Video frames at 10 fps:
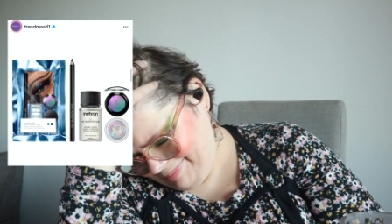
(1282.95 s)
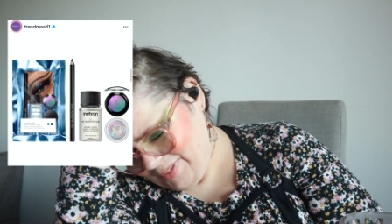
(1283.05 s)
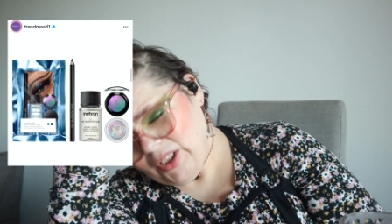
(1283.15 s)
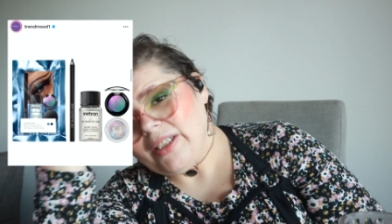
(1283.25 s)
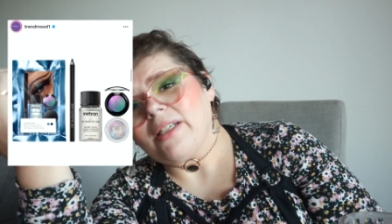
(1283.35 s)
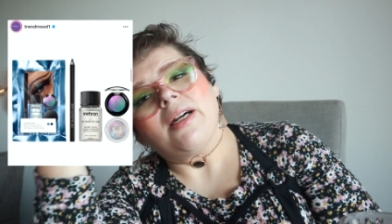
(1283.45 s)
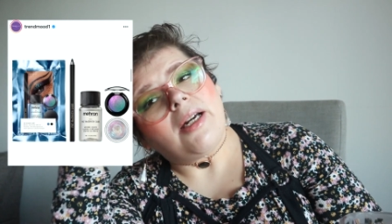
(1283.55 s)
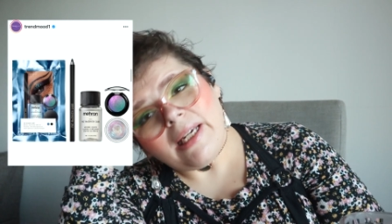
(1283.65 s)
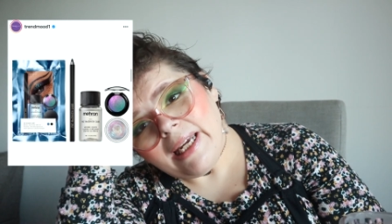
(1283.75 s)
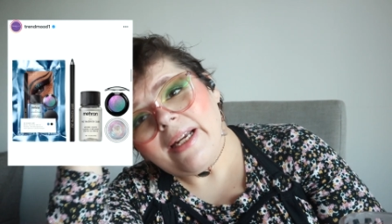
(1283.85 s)
look,
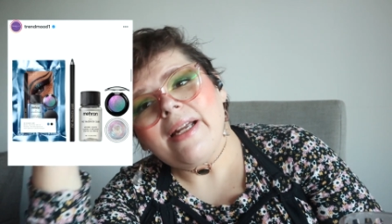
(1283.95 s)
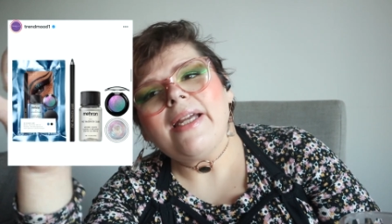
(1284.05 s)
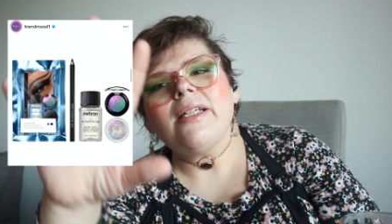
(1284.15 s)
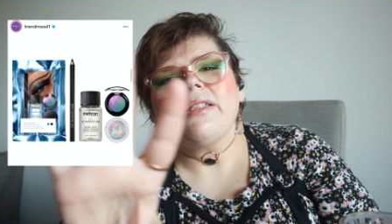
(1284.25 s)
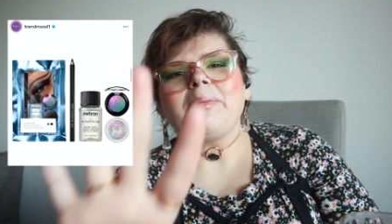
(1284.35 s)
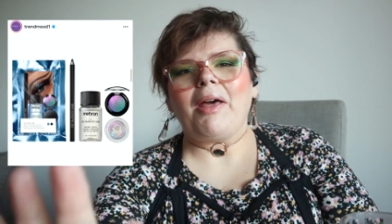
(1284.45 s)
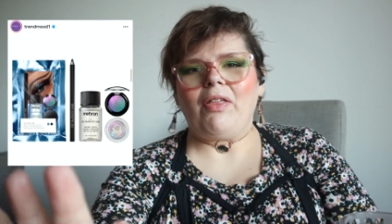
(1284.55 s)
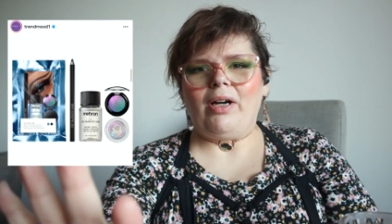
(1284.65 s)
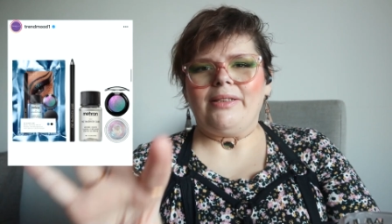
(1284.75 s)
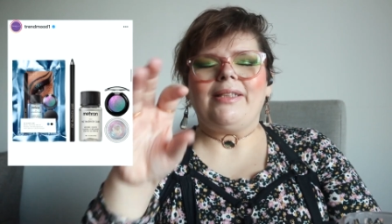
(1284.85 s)
he, here's my
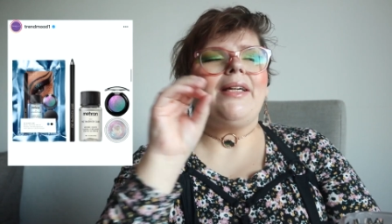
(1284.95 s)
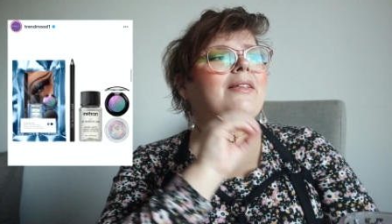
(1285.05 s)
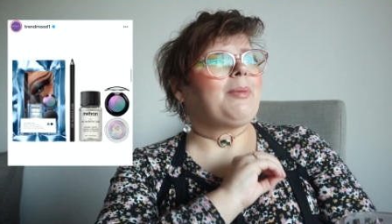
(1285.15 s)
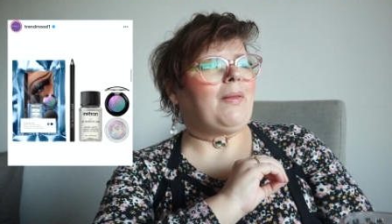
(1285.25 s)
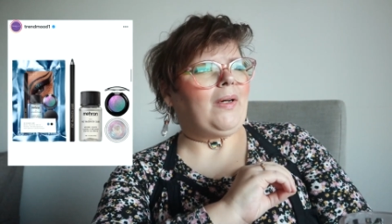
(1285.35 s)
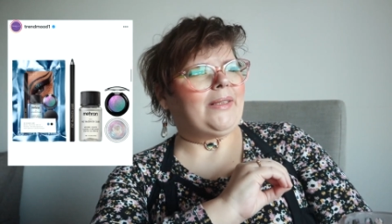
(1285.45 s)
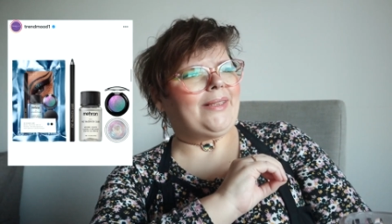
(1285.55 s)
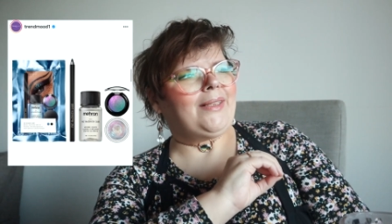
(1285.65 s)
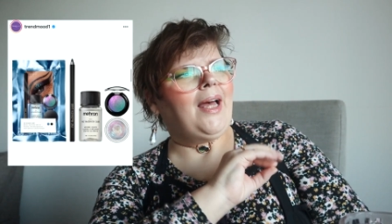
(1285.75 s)
thoughts. Here's my thoughts.